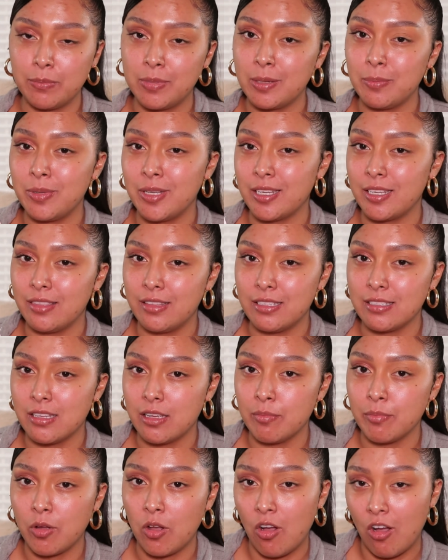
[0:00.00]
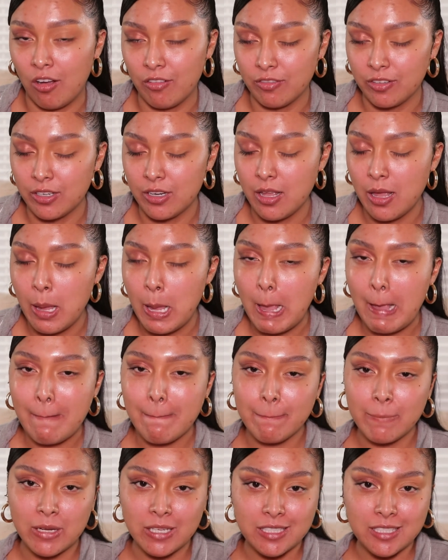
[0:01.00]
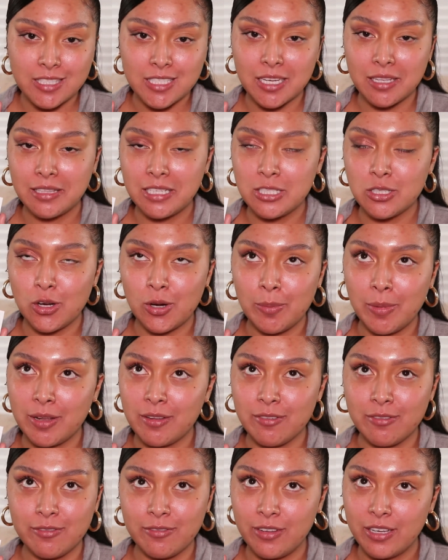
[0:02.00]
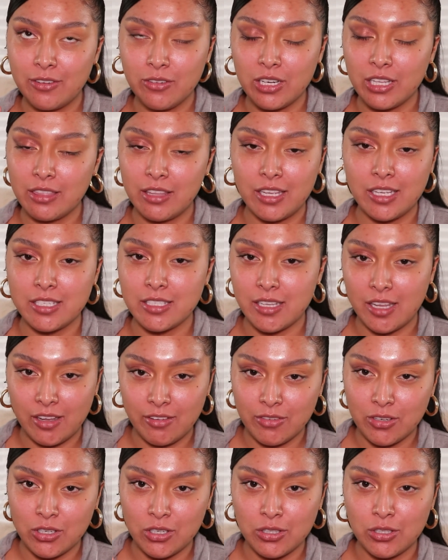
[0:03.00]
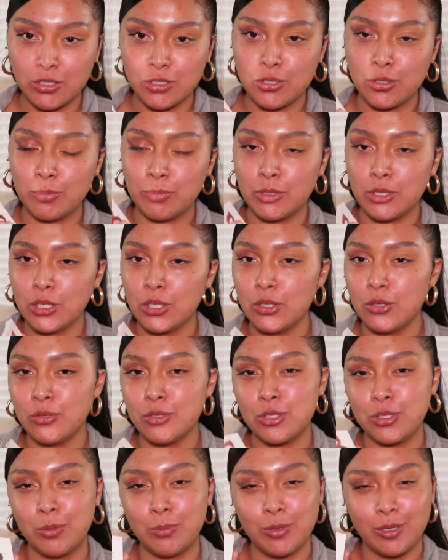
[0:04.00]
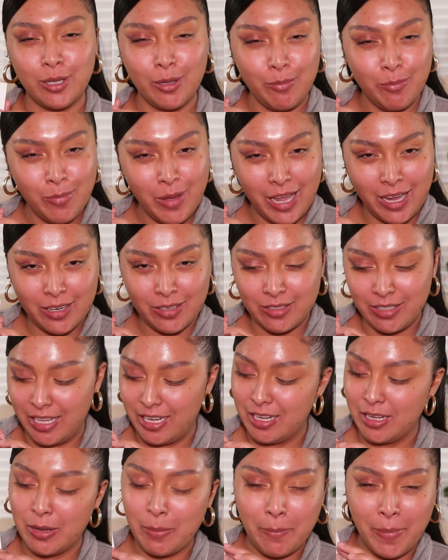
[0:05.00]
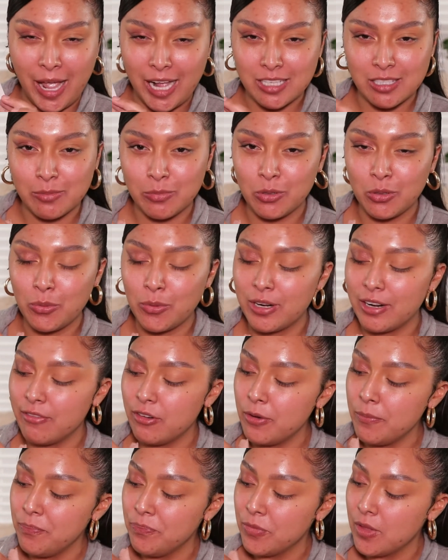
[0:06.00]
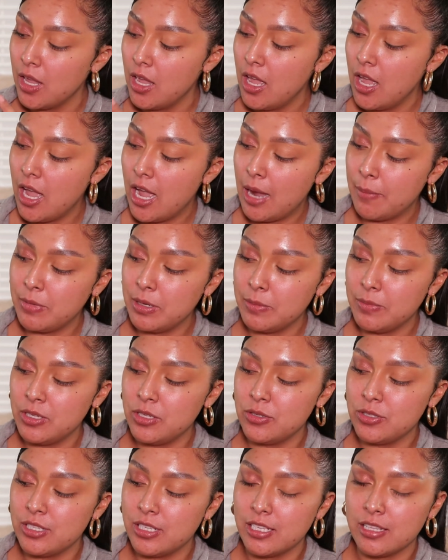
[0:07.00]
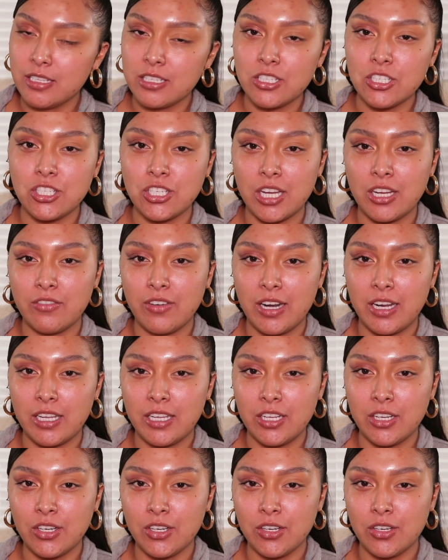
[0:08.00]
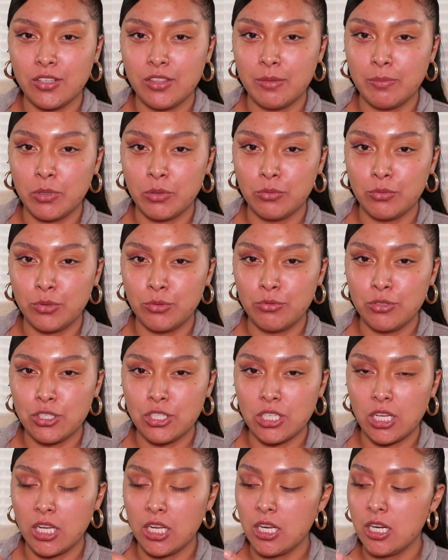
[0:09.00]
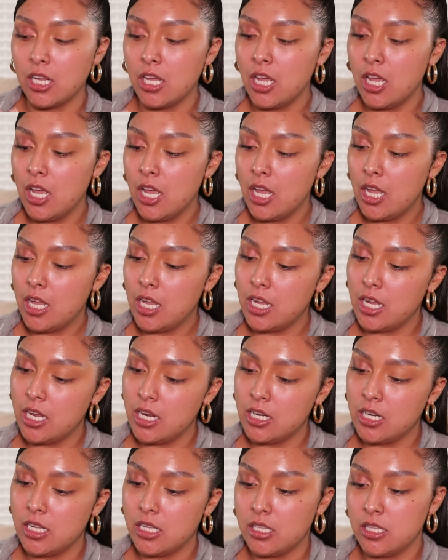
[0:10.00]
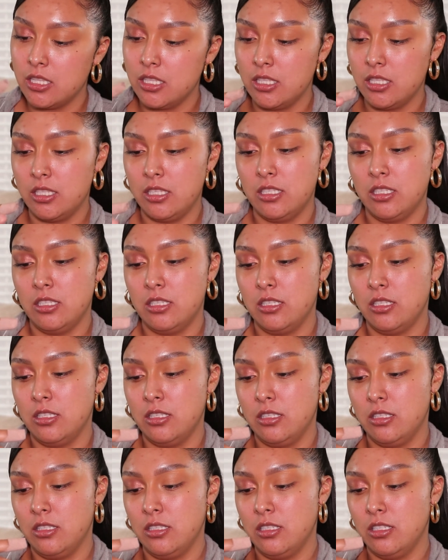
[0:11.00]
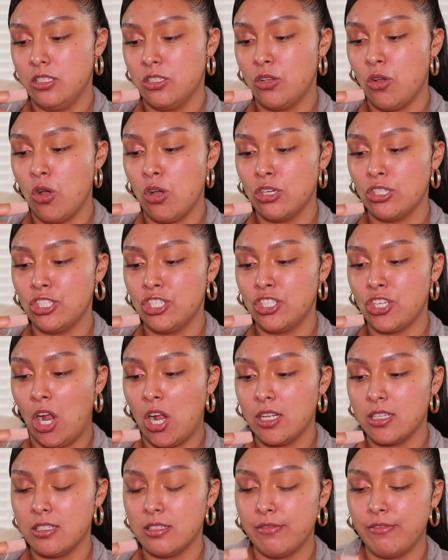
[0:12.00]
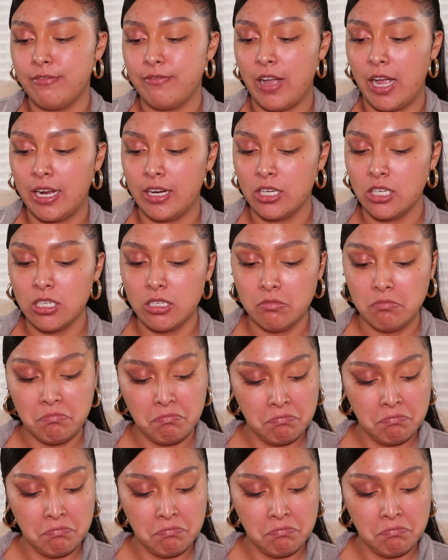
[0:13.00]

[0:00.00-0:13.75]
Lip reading: been picking these up often, but these are my favorite things ever. They're super cute, super compactable or whatever. I'm going to be using this shade right here, the maroon shade, and it's called Shots Fired.